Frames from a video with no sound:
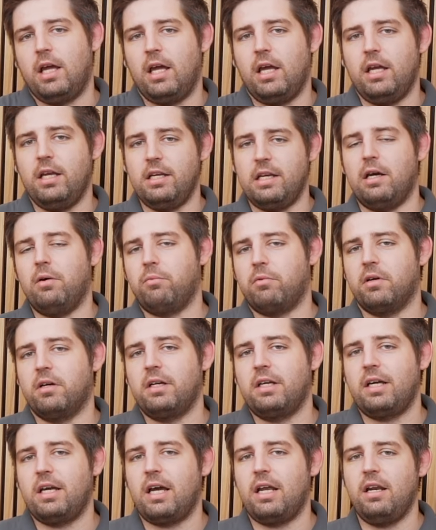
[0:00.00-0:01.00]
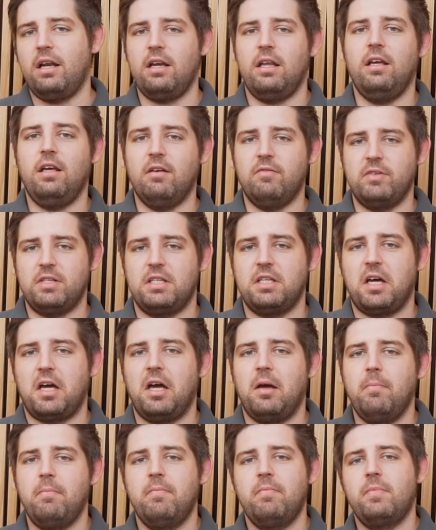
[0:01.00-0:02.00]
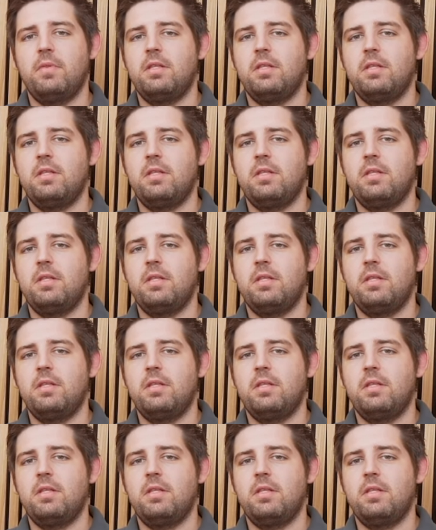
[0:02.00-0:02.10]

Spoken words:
a network at any given time.